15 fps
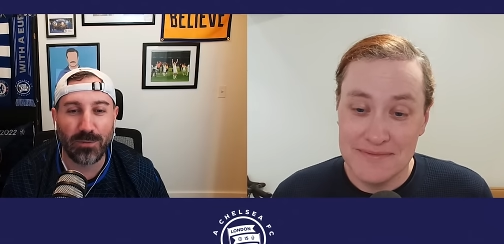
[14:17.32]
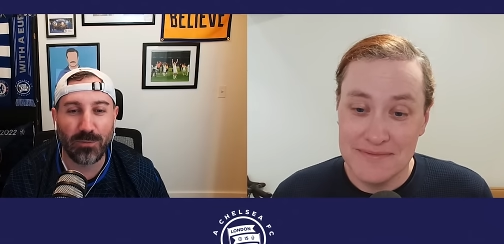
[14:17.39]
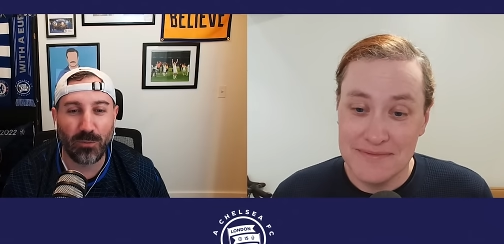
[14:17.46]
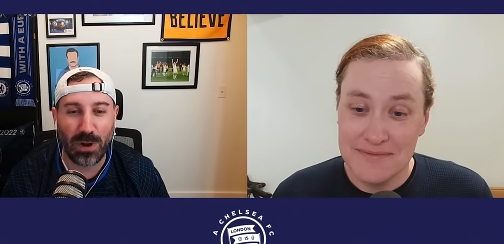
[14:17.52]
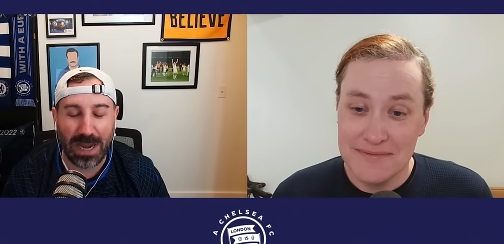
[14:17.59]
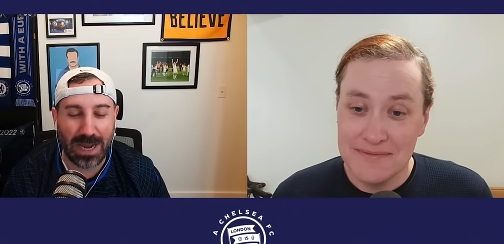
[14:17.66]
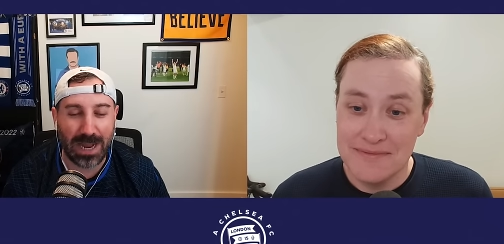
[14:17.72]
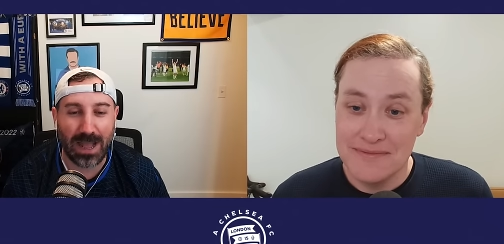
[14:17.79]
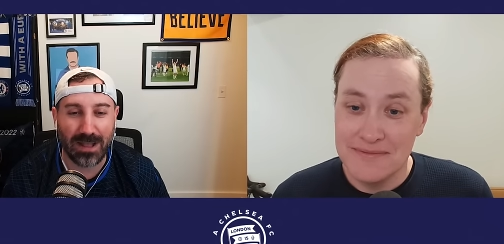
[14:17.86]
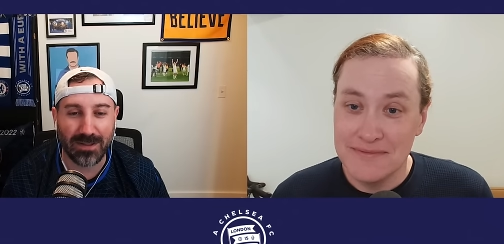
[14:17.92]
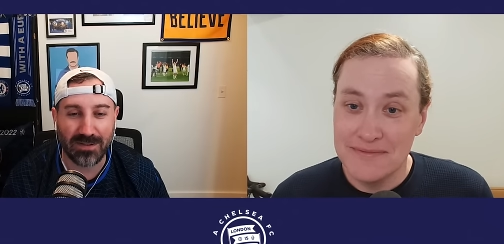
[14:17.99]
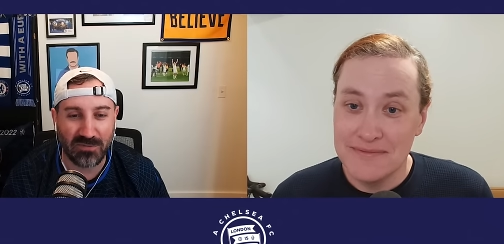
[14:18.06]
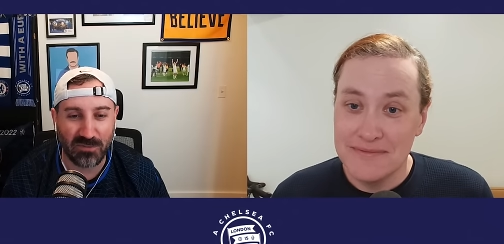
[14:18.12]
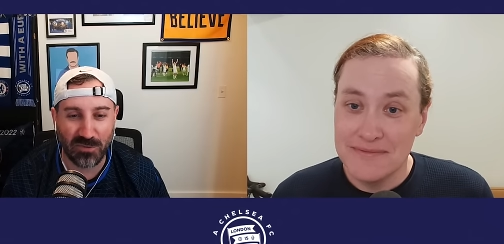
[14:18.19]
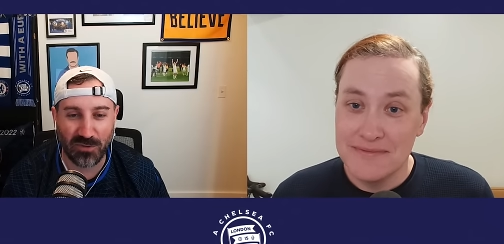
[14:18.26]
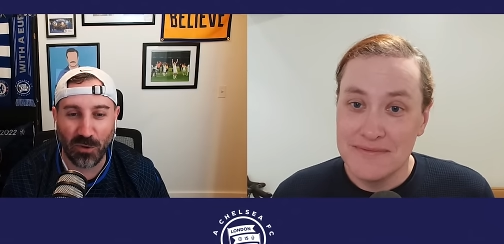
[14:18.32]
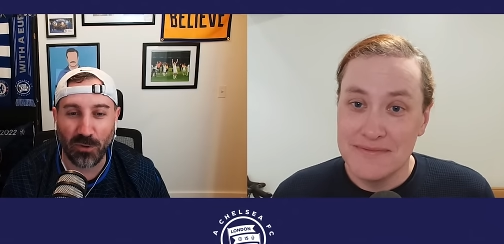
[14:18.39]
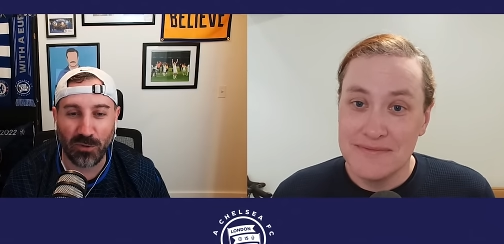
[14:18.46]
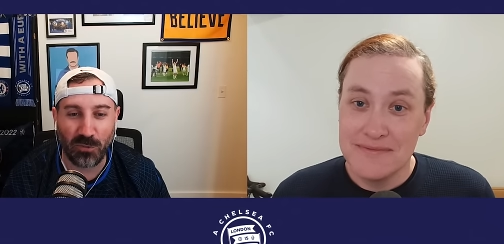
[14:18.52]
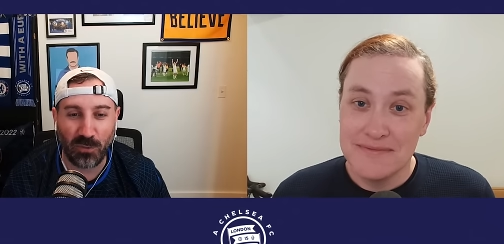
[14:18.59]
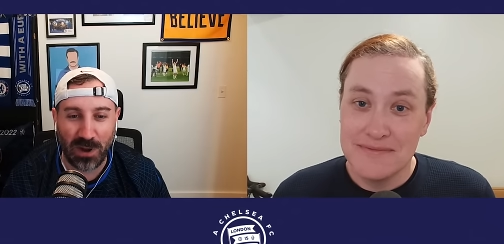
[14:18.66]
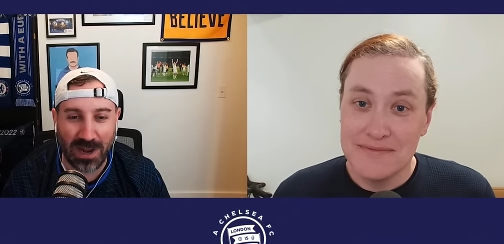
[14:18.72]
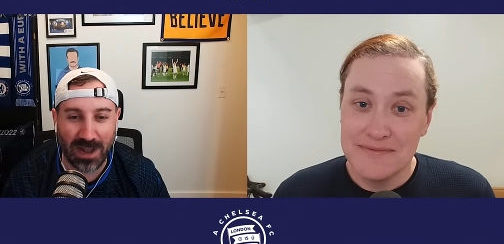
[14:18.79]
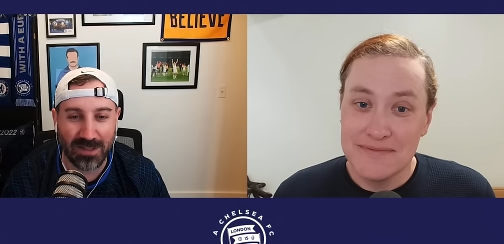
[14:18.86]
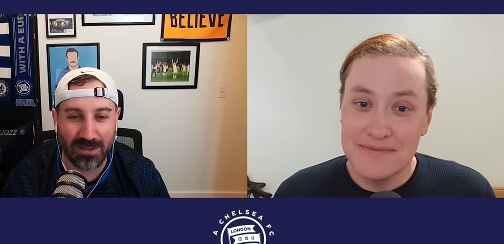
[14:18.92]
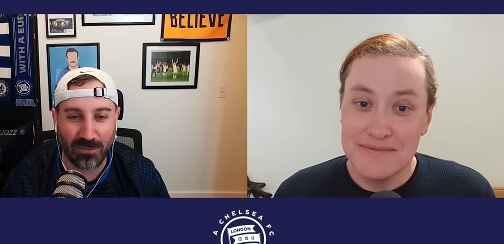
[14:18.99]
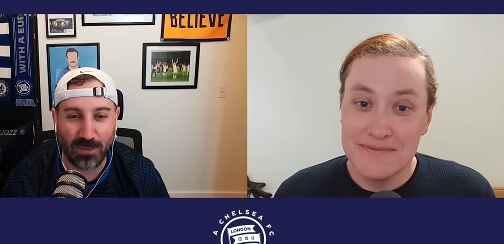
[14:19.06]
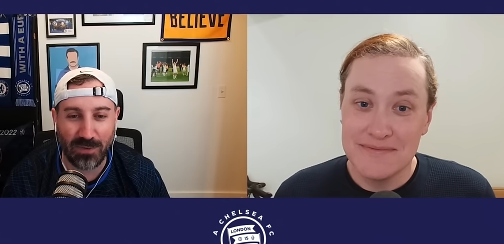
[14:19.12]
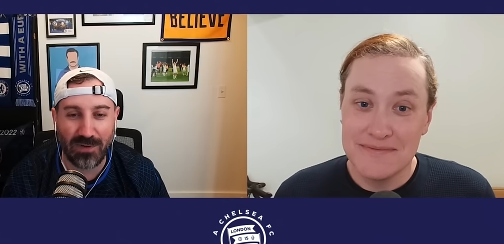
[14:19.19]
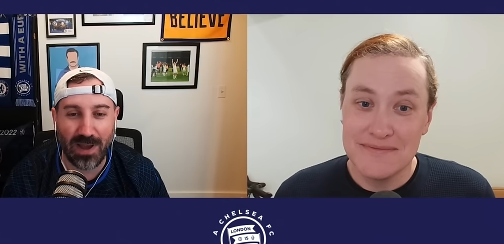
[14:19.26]
Speaker 1: weekends, results weekends
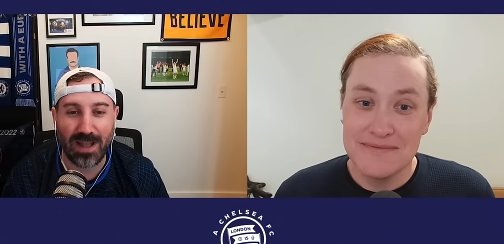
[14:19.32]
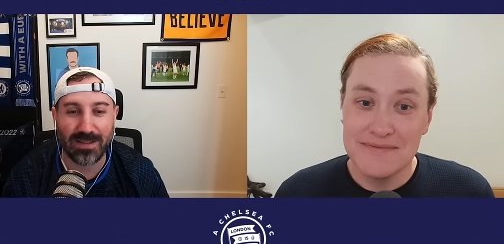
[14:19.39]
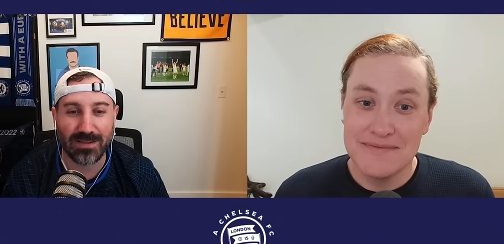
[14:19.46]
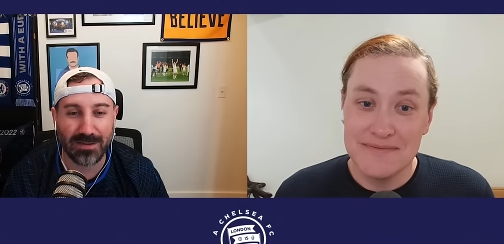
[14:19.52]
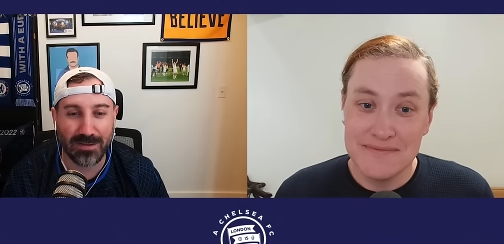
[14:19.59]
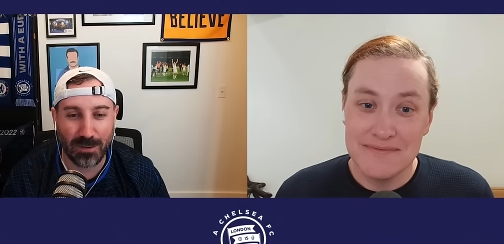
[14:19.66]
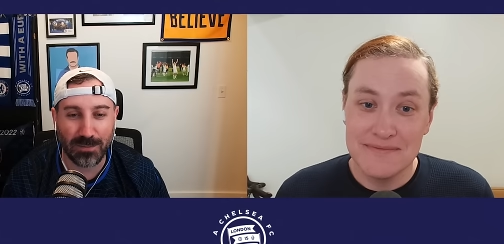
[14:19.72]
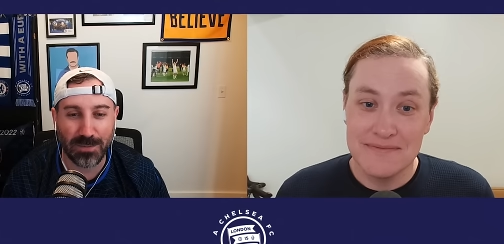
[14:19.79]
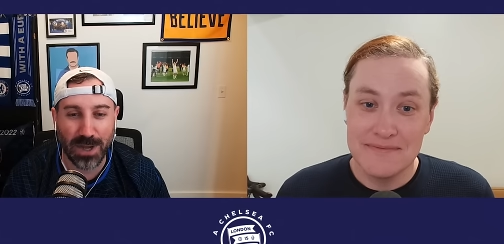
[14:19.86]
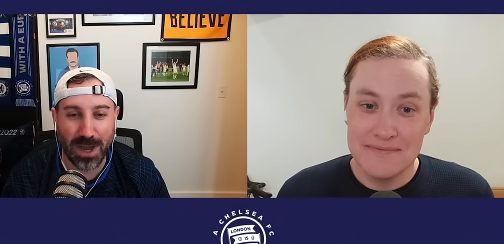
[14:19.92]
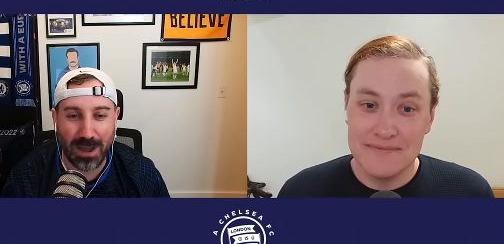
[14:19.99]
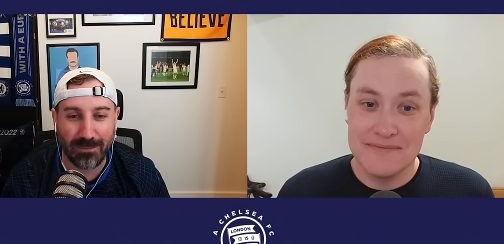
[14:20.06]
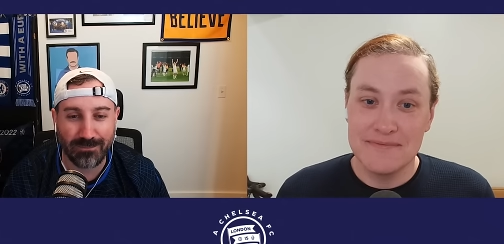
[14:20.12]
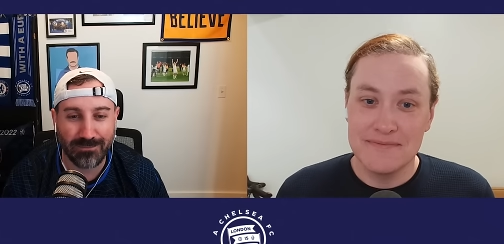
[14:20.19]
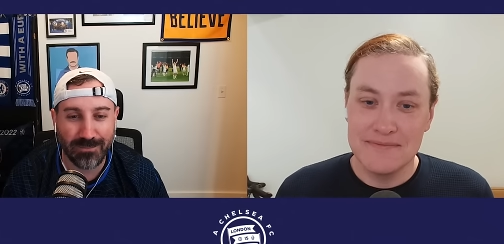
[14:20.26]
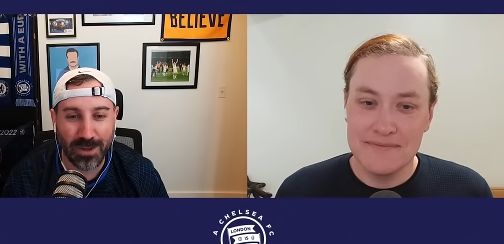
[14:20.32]
we've had in some time.